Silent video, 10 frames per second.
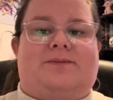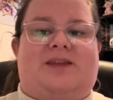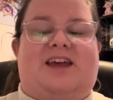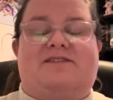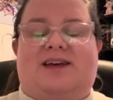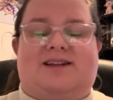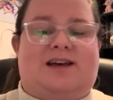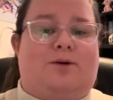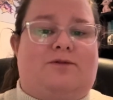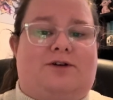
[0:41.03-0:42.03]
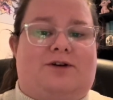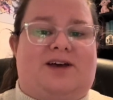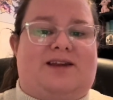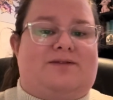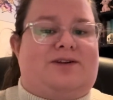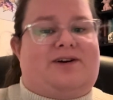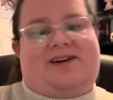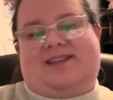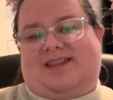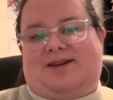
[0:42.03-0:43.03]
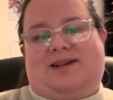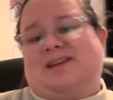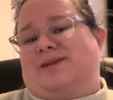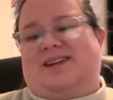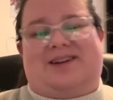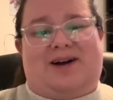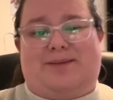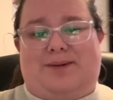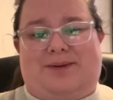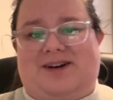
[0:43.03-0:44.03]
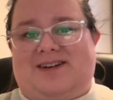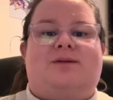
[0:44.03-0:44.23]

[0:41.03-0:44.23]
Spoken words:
if that's helpful, and if not, then at least we get to talk about books.